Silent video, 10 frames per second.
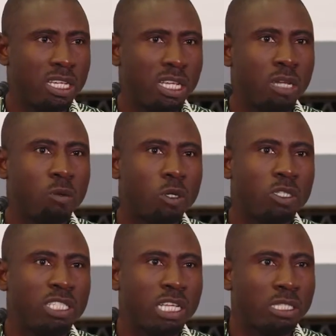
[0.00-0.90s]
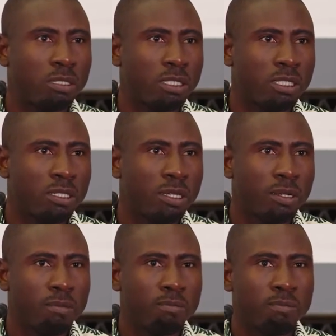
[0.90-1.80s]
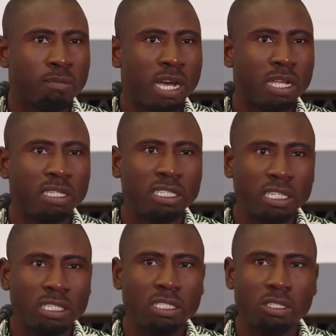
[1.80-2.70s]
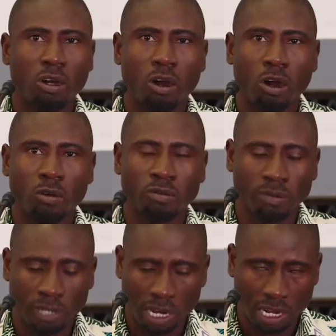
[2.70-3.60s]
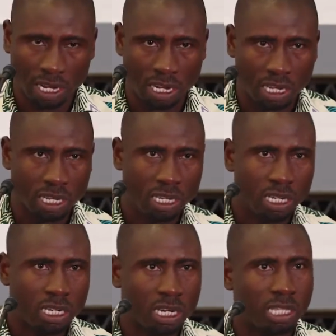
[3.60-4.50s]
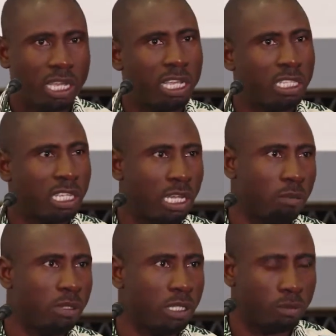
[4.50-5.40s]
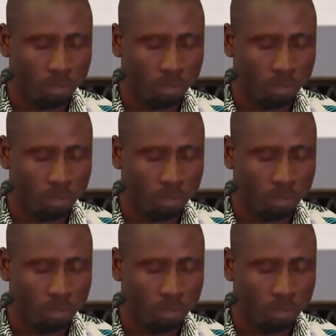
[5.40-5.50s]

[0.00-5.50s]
it was just by dint of luck that I escaped.